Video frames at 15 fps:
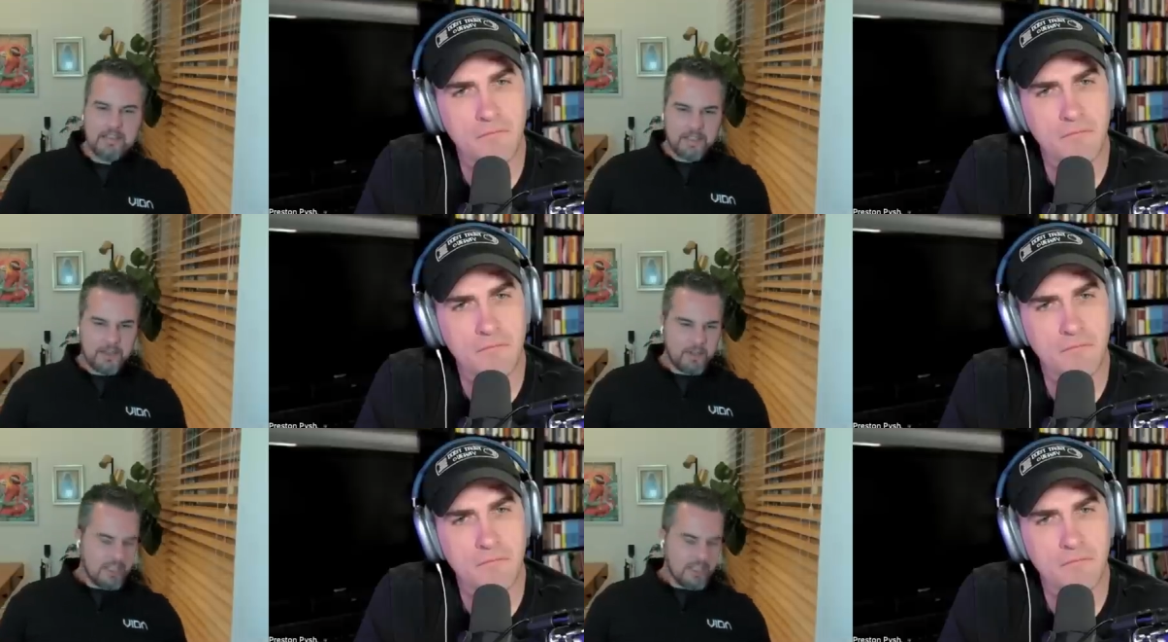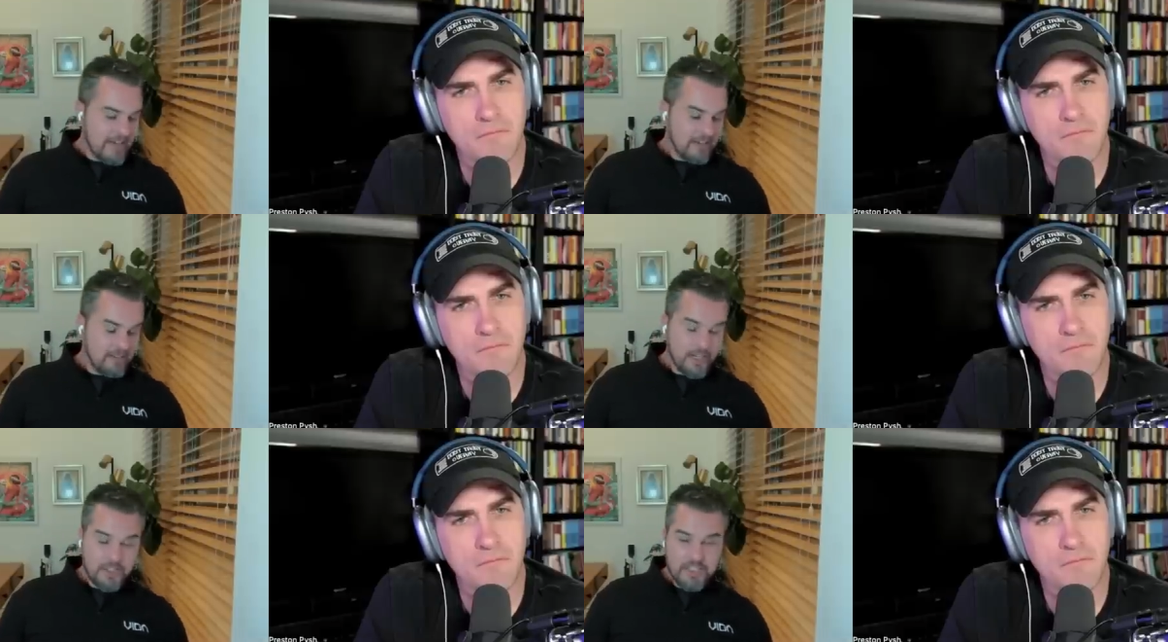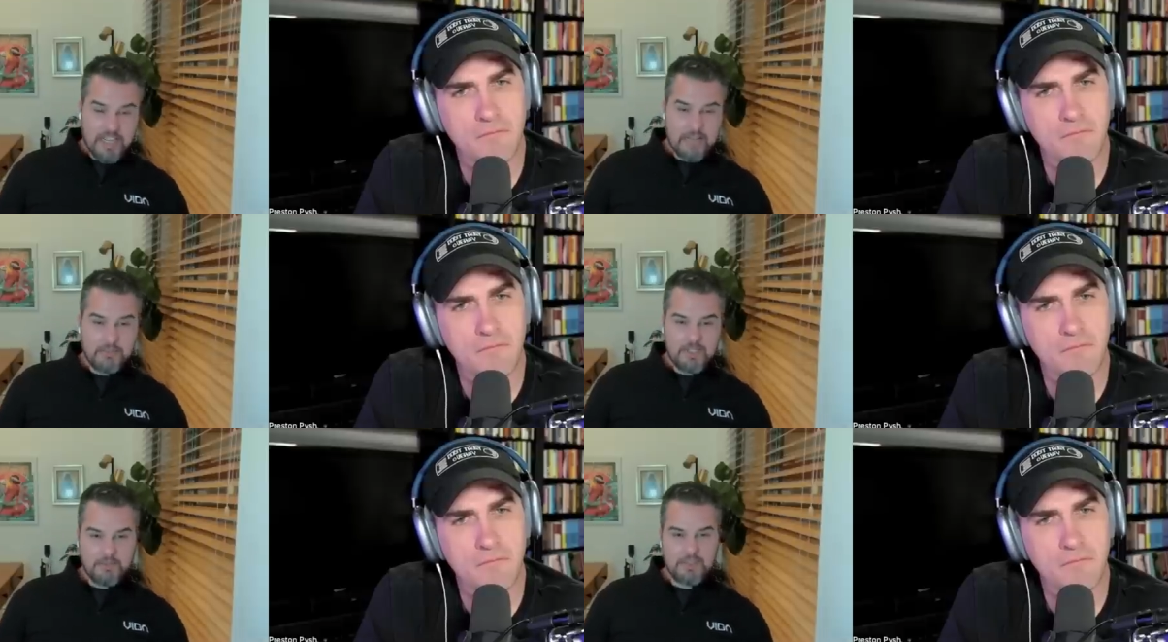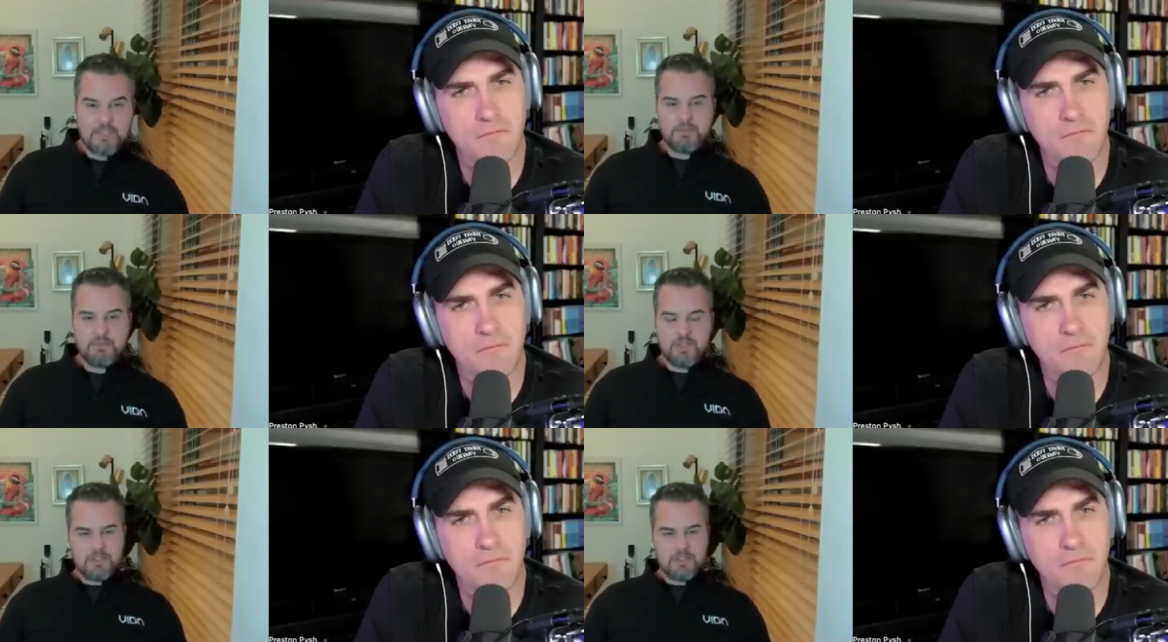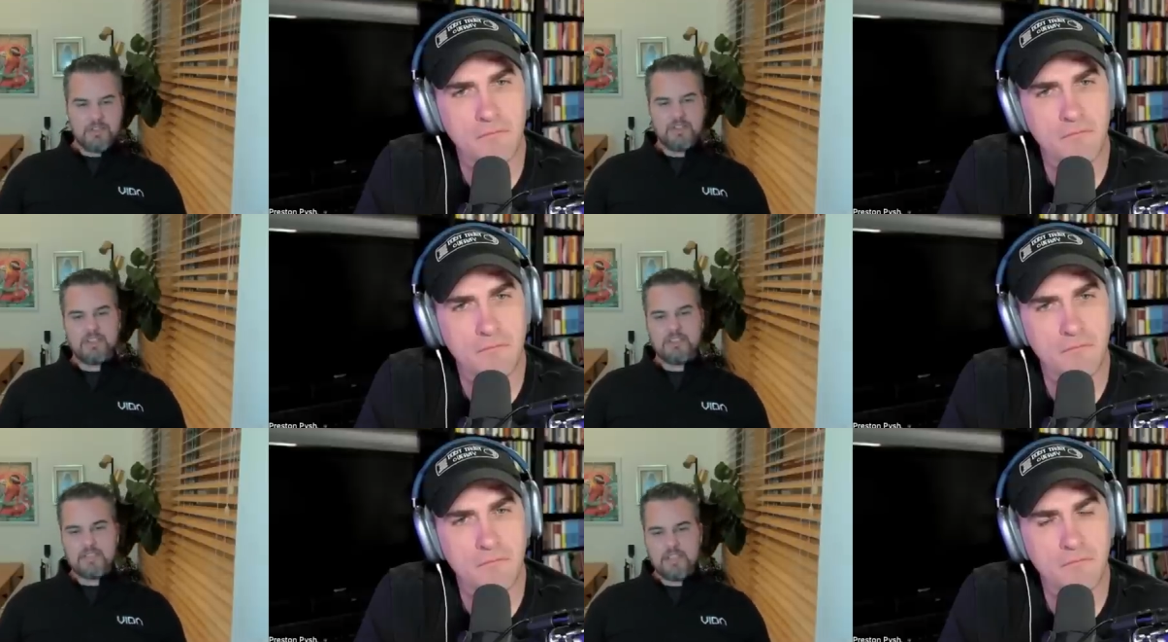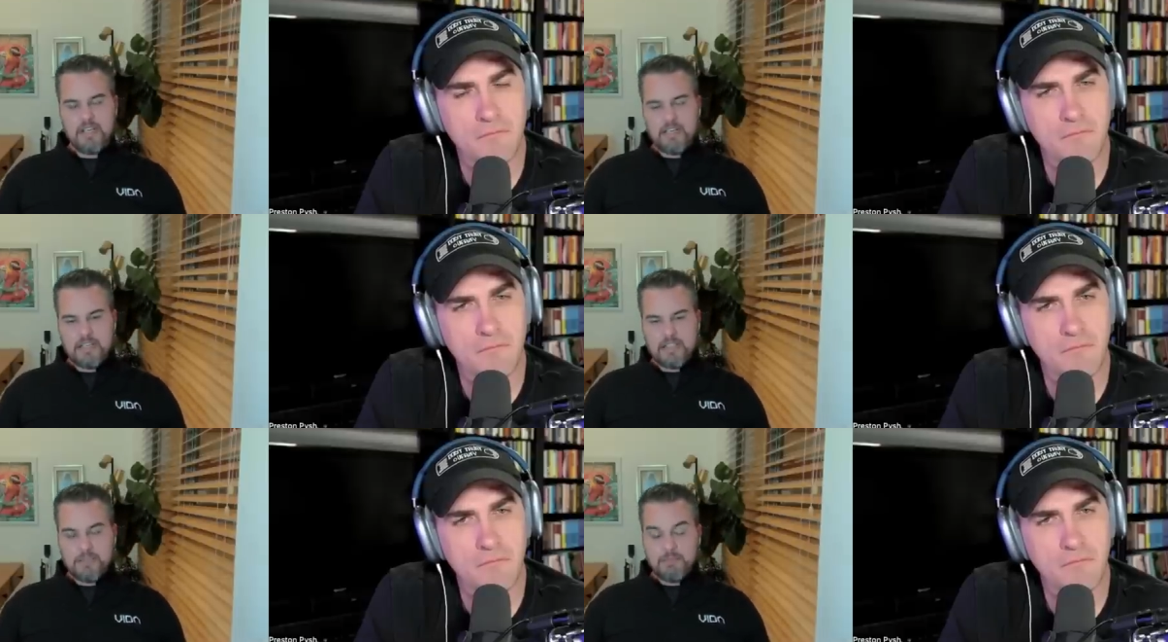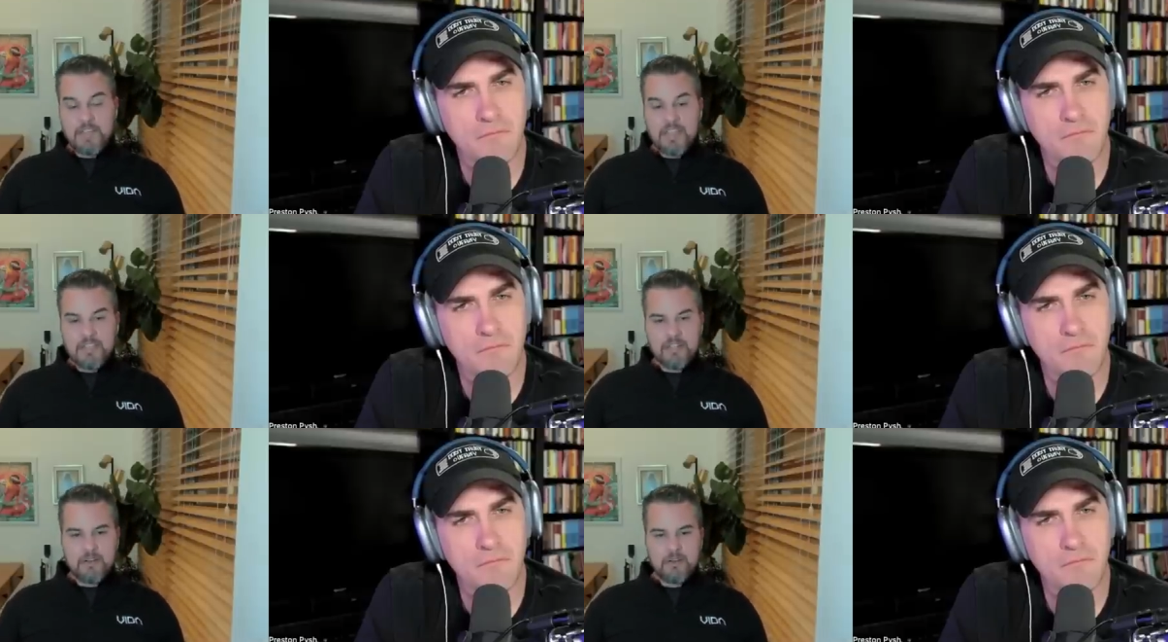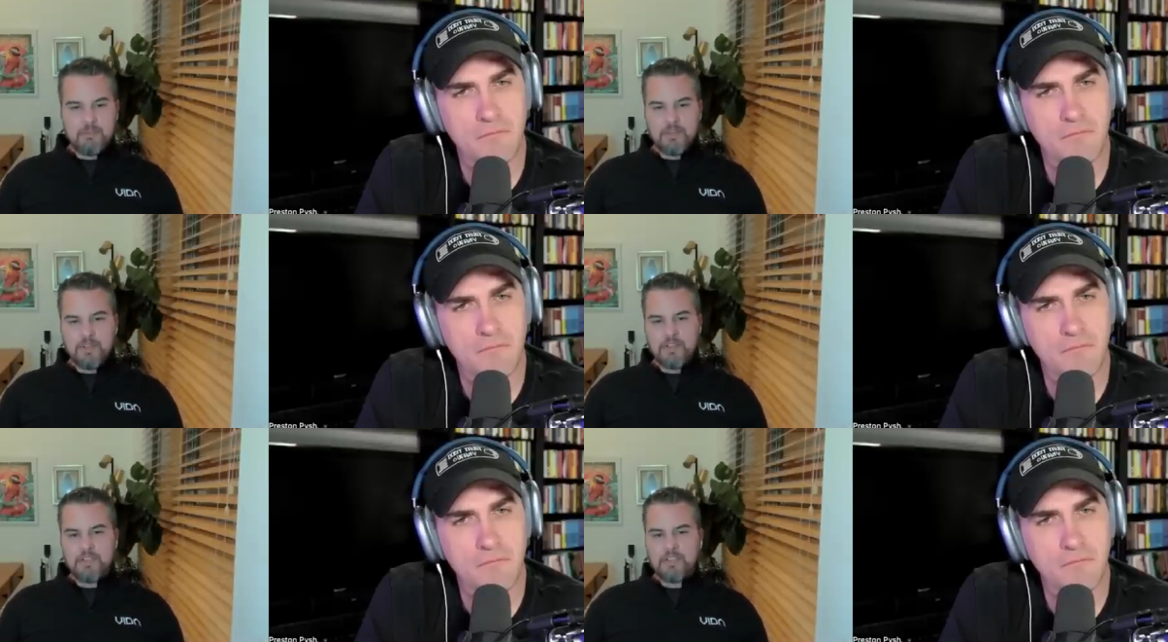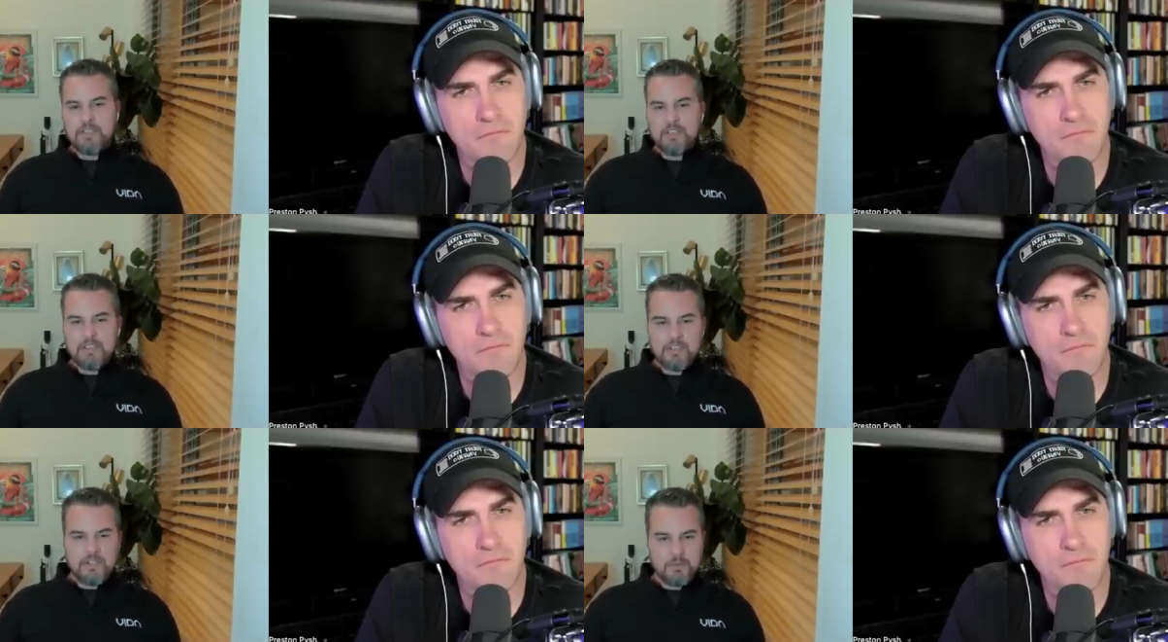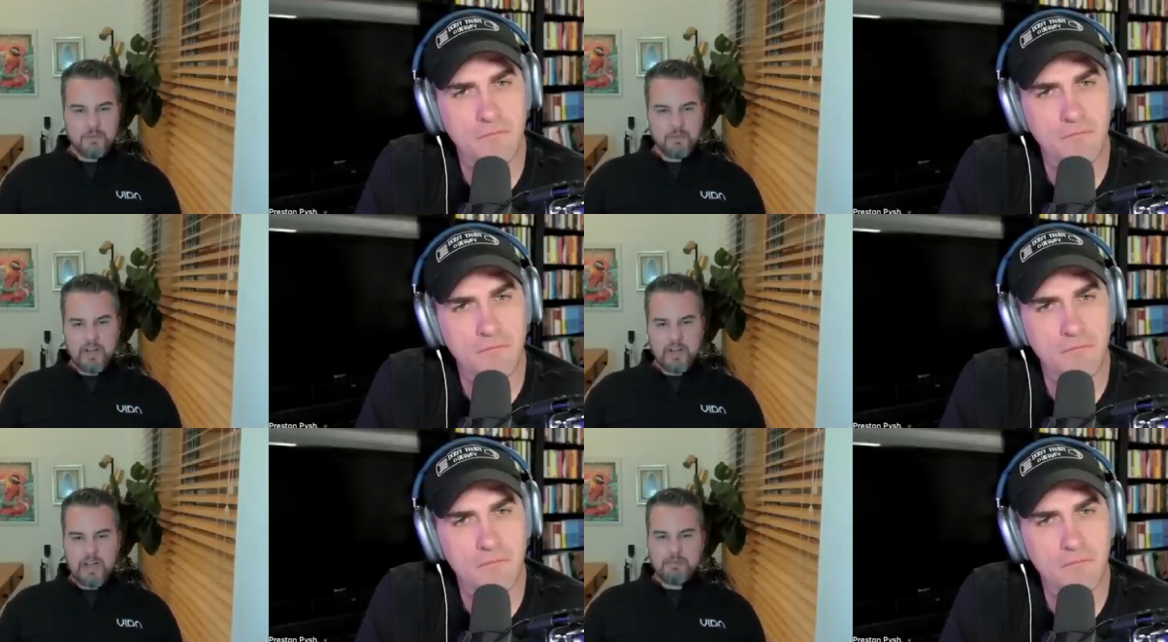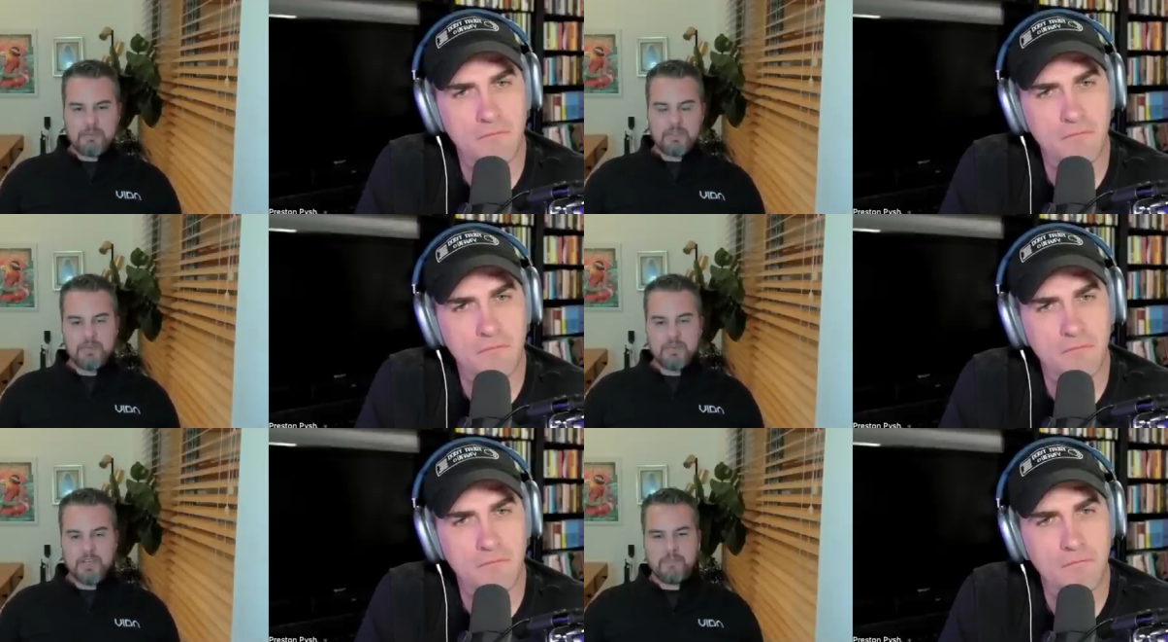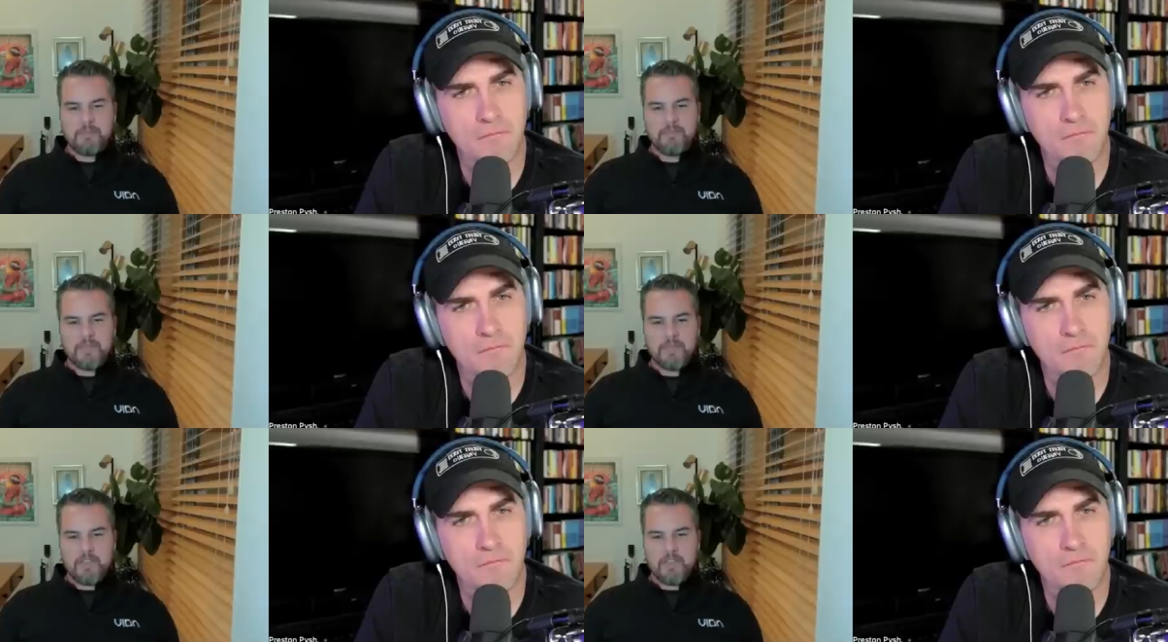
Speaker 1: You know, a lot of our time has been spent on these spent on building these consumer apps, but